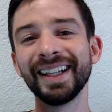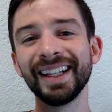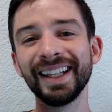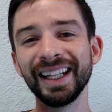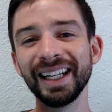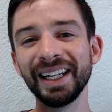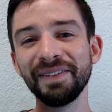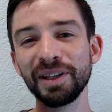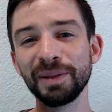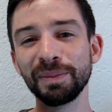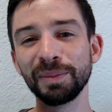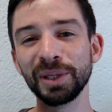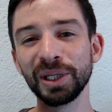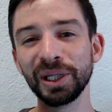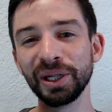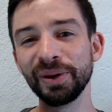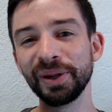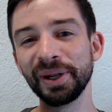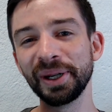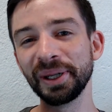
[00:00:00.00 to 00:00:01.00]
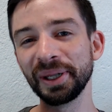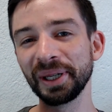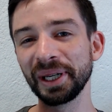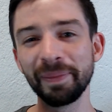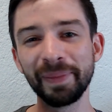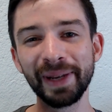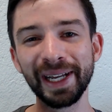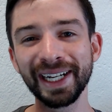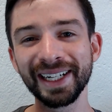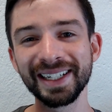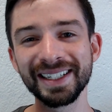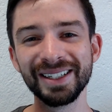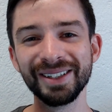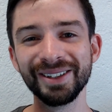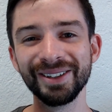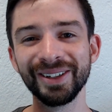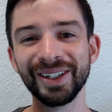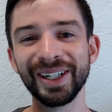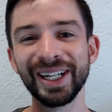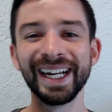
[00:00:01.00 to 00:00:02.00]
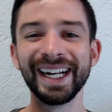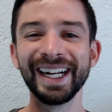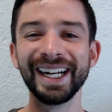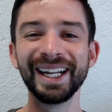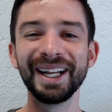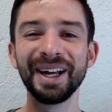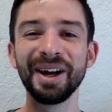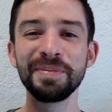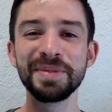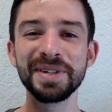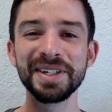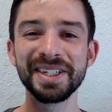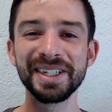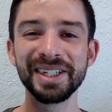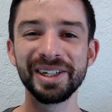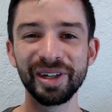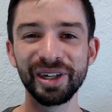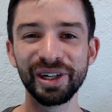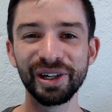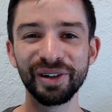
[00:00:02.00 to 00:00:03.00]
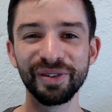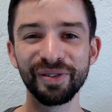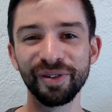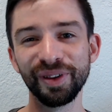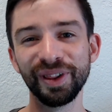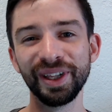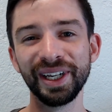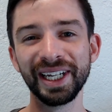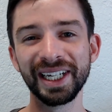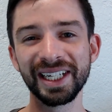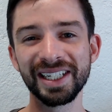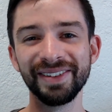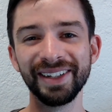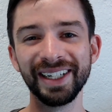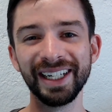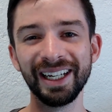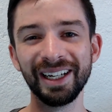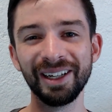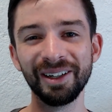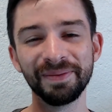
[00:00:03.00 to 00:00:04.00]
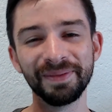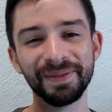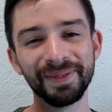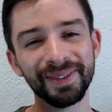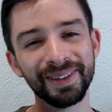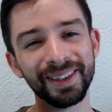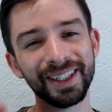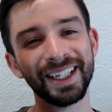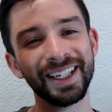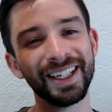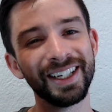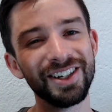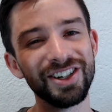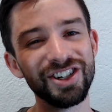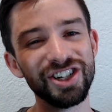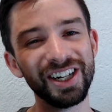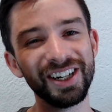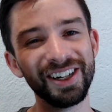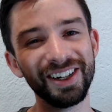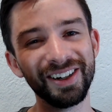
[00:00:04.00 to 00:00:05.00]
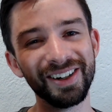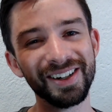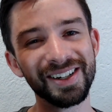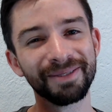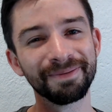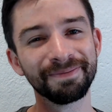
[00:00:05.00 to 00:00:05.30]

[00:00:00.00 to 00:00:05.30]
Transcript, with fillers: leave them below and I'll get back to you, and I hope to see you here for the next video. Cheers!